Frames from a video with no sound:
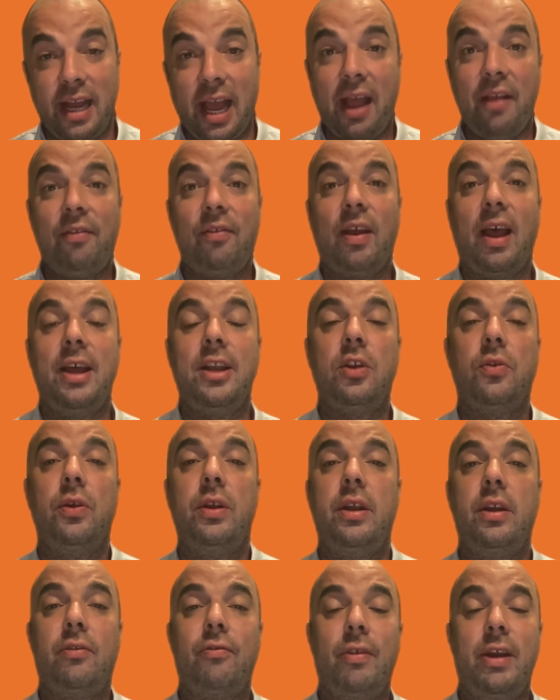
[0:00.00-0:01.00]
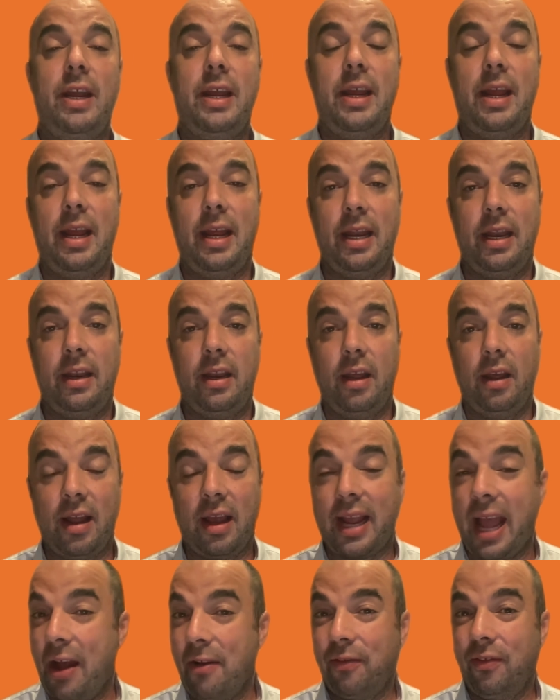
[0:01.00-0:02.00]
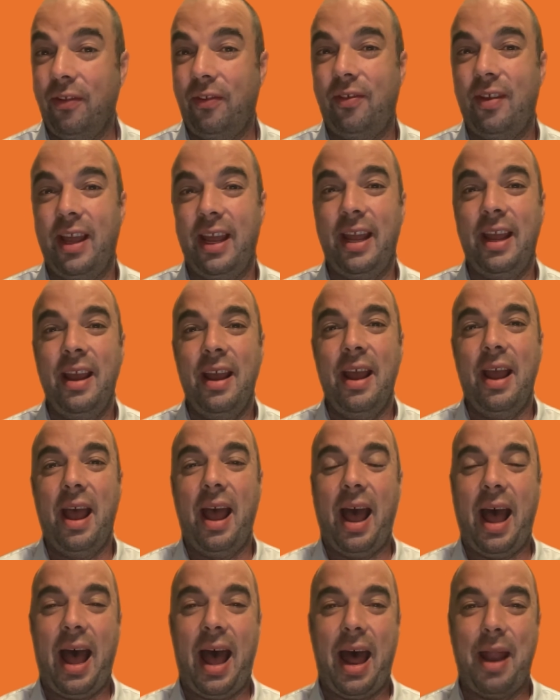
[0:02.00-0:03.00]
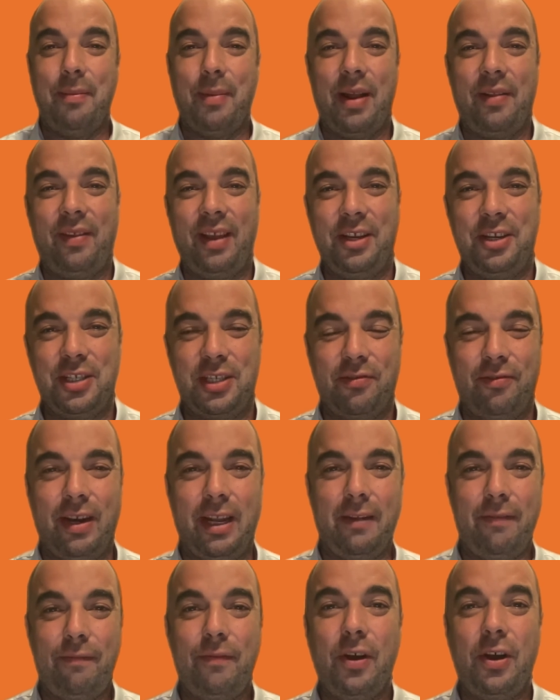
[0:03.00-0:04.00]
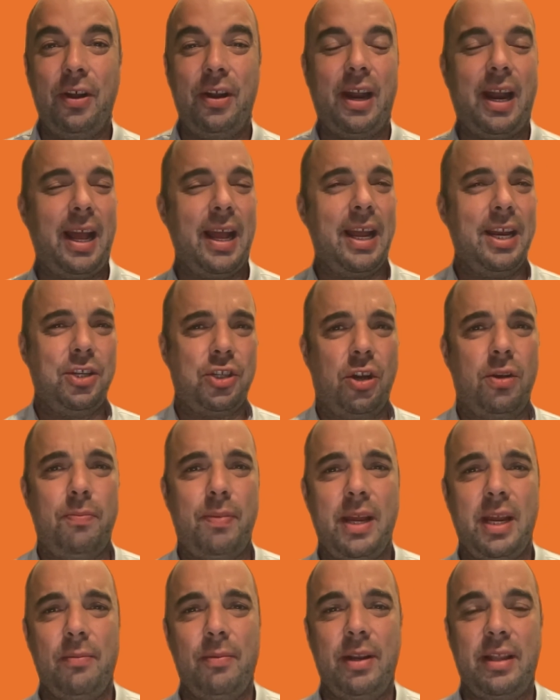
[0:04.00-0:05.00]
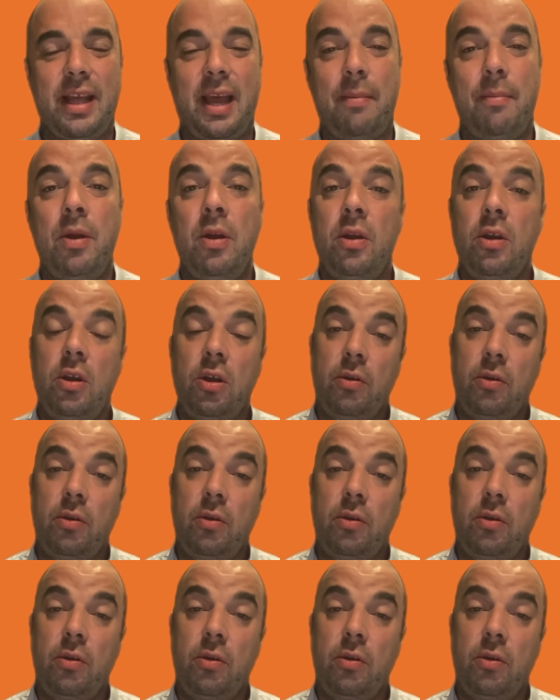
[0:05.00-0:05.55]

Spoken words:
yes, I do a degree in accountancy and my teachers are really fun and I enjoy being with them.